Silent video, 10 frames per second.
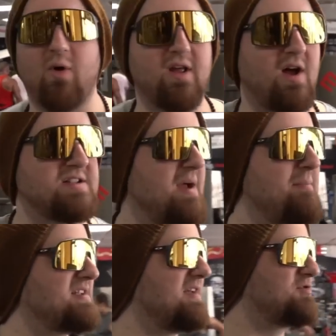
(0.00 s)
of y'all say
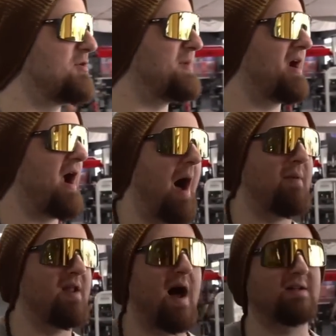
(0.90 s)
Mizkif's group's better, I'm going
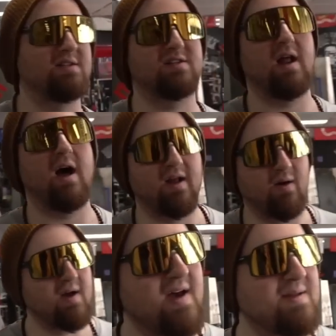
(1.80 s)
to knock the shit out
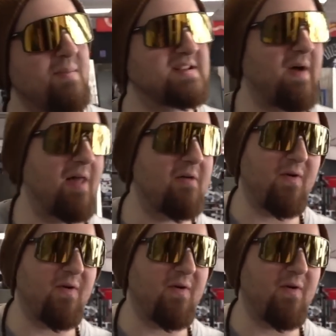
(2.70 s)
of you. how the fuck are